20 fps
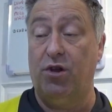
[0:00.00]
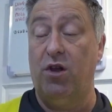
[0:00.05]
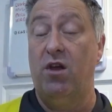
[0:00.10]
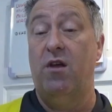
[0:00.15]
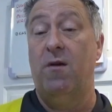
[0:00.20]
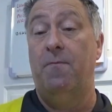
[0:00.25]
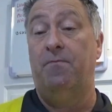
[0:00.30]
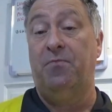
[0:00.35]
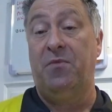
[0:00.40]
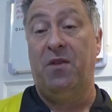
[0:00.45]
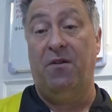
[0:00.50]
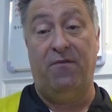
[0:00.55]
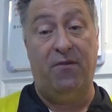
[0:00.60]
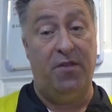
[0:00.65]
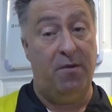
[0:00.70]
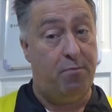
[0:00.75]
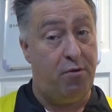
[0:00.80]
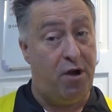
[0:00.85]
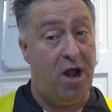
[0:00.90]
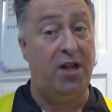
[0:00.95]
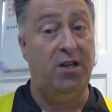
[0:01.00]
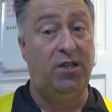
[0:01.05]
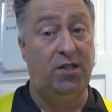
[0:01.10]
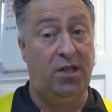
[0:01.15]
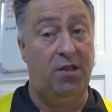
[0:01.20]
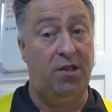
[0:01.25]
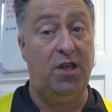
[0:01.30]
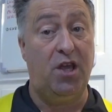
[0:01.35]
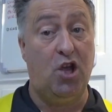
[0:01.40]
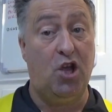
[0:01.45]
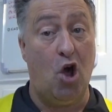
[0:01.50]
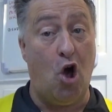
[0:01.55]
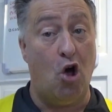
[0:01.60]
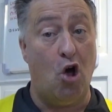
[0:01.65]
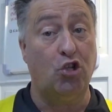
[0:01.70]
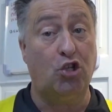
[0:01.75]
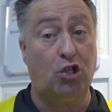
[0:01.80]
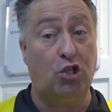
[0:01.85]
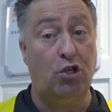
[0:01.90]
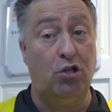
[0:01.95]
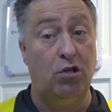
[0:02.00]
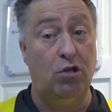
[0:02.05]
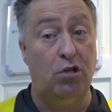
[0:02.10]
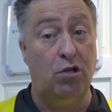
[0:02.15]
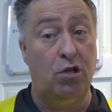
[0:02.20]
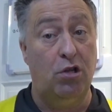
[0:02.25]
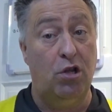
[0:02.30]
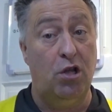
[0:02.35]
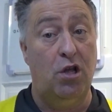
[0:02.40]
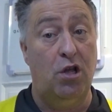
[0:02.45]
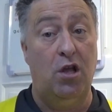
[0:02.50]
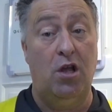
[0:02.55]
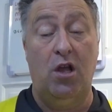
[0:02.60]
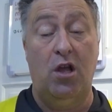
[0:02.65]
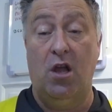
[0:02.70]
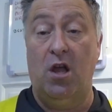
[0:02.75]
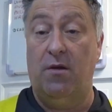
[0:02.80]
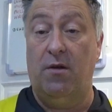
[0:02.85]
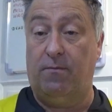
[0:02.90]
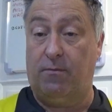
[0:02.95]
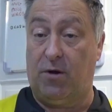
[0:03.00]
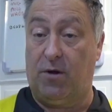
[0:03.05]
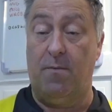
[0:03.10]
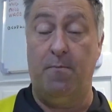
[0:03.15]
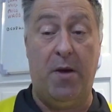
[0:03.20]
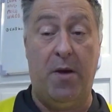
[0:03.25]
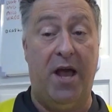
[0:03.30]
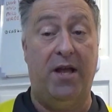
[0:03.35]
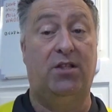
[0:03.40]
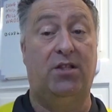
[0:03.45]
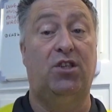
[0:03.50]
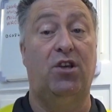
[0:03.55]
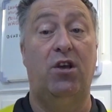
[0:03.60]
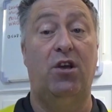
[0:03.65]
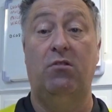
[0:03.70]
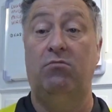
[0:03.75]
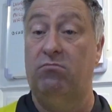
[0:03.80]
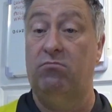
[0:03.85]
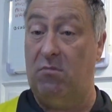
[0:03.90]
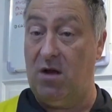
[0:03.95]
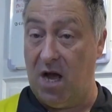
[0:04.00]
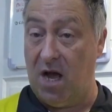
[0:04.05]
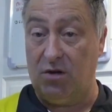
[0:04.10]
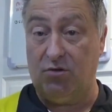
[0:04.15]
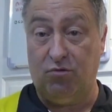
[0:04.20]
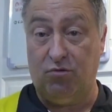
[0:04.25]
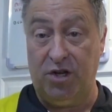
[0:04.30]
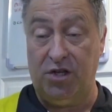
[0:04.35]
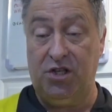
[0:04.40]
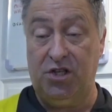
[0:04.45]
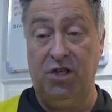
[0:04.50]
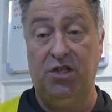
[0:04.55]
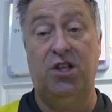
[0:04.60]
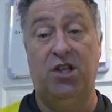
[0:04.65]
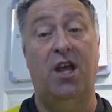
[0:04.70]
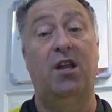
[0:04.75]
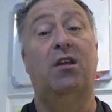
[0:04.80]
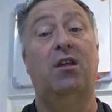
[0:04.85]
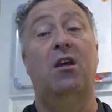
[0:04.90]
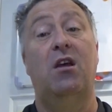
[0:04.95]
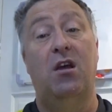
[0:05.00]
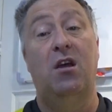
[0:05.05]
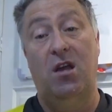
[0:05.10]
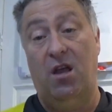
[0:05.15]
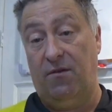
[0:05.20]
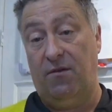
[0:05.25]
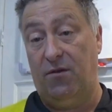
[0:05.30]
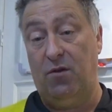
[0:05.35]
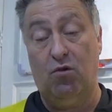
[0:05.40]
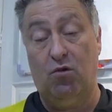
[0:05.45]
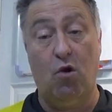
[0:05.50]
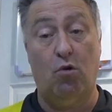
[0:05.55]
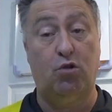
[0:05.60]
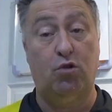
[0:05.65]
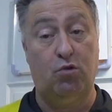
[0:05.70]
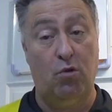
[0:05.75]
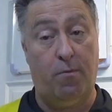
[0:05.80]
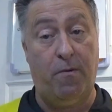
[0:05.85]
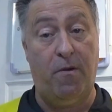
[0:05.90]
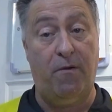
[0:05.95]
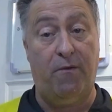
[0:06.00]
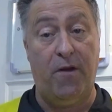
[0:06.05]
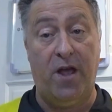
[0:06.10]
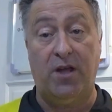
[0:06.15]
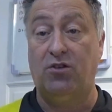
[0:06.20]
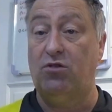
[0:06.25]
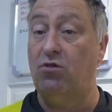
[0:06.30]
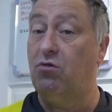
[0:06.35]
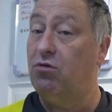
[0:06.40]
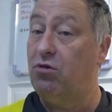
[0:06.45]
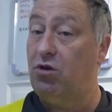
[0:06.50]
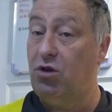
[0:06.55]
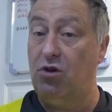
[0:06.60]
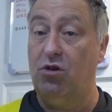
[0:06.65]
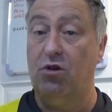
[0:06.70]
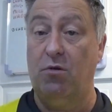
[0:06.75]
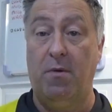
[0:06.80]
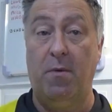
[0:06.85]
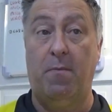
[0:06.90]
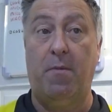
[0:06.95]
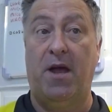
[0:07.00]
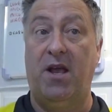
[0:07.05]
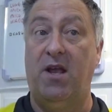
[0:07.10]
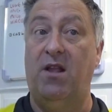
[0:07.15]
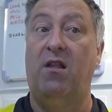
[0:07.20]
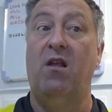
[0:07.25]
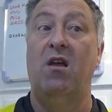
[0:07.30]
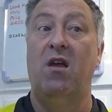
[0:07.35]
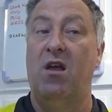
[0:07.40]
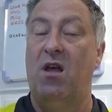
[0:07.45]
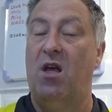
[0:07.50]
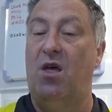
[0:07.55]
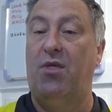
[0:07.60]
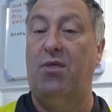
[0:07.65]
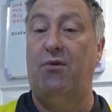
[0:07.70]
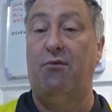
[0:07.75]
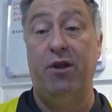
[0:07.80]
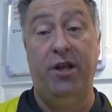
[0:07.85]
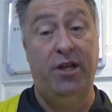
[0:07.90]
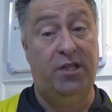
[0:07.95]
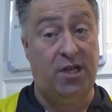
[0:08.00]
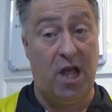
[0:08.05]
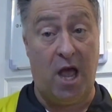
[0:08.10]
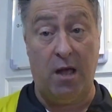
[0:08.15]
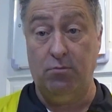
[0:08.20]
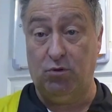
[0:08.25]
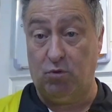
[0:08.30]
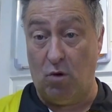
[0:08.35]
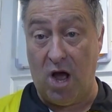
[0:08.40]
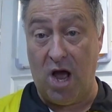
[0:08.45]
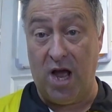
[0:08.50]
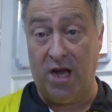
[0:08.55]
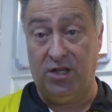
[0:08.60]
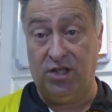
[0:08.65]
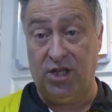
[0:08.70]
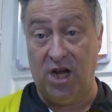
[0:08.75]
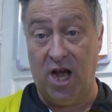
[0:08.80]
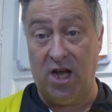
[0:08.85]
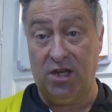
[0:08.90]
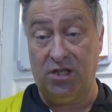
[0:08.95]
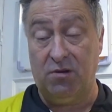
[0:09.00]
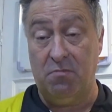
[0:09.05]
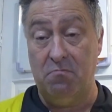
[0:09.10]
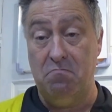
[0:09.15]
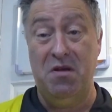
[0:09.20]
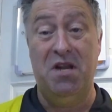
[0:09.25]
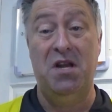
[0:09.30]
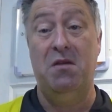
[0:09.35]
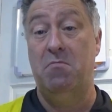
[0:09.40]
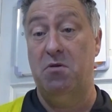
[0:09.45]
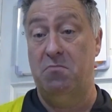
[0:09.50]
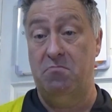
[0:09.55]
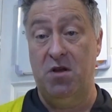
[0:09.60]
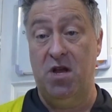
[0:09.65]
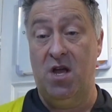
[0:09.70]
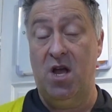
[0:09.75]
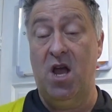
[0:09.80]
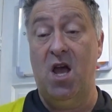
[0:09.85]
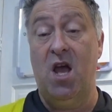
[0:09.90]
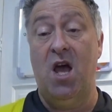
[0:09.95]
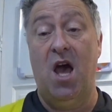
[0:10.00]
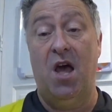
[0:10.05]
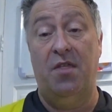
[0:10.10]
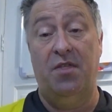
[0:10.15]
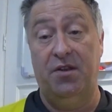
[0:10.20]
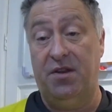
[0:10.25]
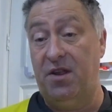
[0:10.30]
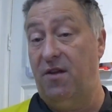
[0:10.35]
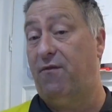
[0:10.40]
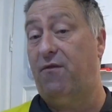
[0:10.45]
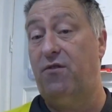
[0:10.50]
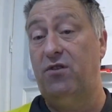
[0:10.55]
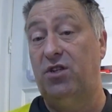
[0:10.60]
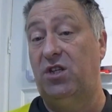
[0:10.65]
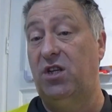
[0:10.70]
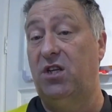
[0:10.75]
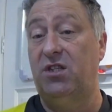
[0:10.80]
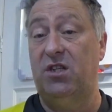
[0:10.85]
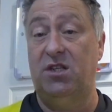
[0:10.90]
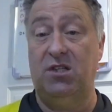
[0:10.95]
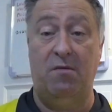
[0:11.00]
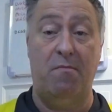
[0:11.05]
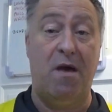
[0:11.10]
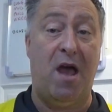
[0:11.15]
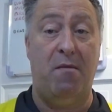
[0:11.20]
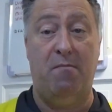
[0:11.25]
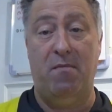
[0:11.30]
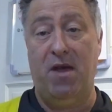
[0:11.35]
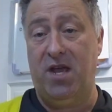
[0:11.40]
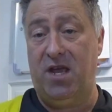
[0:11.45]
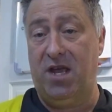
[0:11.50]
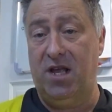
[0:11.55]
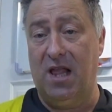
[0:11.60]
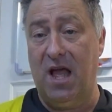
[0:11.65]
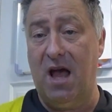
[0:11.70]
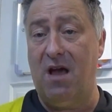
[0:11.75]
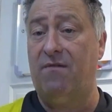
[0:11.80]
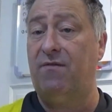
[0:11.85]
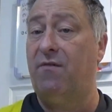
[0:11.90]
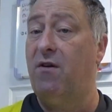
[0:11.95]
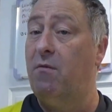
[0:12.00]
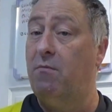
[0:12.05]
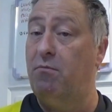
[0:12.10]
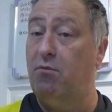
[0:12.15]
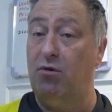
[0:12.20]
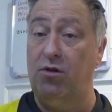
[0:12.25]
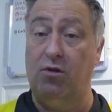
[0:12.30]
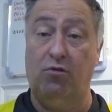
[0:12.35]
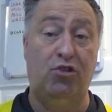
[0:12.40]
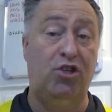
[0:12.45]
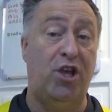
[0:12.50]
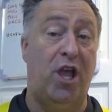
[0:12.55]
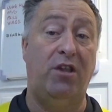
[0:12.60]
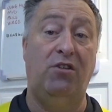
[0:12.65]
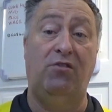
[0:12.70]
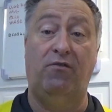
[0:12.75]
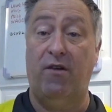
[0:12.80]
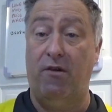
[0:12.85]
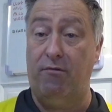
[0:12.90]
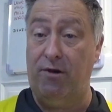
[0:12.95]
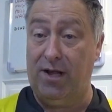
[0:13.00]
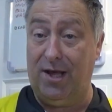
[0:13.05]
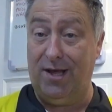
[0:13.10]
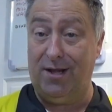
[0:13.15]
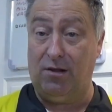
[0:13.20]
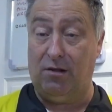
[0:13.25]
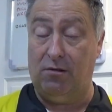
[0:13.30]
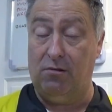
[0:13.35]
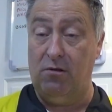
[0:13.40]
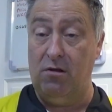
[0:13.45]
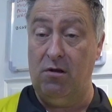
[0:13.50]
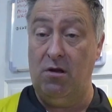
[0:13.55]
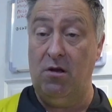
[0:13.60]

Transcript: For the price that they cost, compared to, as Richie said, if you go to a professional, you're going to be paying three times what I charge, minimum. And the difference is they might make you laugh, but they'll change very little.